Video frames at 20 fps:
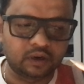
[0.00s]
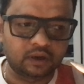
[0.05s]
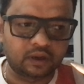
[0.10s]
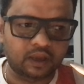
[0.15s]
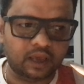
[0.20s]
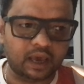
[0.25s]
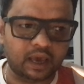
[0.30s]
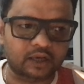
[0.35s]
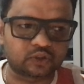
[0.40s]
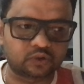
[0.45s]

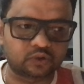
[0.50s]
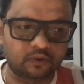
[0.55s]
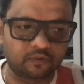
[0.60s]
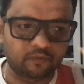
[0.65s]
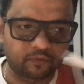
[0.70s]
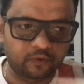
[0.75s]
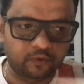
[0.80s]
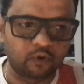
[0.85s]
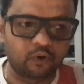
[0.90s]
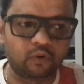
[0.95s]
actual
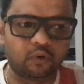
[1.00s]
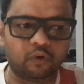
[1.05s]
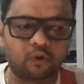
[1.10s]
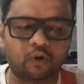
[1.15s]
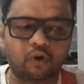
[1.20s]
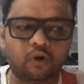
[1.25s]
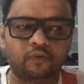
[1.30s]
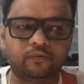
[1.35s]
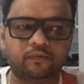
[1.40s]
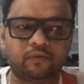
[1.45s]
flow
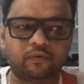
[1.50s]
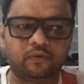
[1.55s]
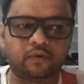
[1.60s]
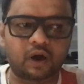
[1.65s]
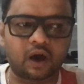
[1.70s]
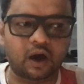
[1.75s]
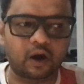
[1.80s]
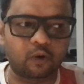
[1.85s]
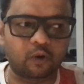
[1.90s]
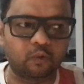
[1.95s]
of
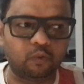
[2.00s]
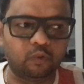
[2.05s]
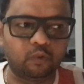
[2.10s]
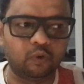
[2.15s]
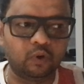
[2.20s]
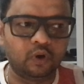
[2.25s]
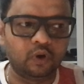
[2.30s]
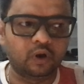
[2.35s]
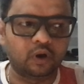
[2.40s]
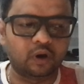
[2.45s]
how
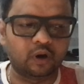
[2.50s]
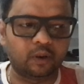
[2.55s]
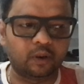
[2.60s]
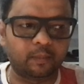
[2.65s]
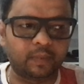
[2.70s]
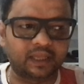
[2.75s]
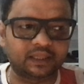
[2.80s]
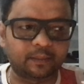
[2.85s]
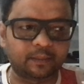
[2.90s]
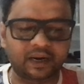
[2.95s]

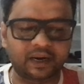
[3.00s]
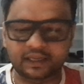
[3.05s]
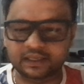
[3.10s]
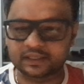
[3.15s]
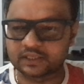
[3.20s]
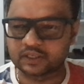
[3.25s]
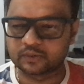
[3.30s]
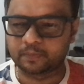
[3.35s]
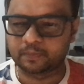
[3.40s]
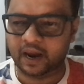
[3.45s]

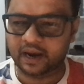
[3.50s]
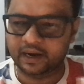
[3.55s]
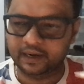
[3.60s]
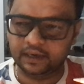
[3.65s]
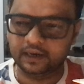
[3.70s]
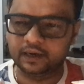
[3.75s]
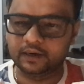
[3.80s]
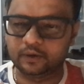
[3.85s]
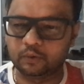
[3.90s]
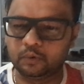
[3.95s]
mathematics is
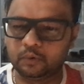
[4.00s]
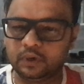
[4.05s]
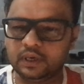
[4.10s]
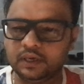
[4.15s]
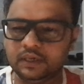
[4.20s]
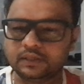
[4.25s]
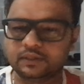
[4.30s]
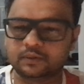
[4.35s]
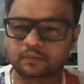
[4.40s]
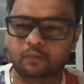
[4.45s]
binded to
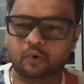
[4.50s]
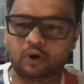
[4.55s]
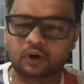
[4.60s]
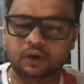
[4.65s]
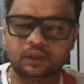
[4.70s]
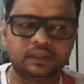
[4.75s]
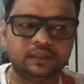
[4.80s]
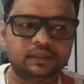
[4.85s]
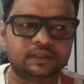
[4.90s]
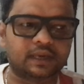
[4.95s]
these
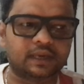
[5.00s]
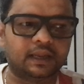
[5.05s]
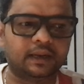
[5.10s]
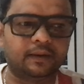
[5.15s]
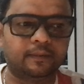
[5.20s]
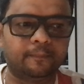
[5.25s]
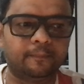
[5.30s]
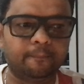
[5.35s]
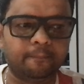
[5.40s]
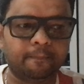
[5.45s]
models,
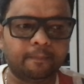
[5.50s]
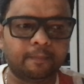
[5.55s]
and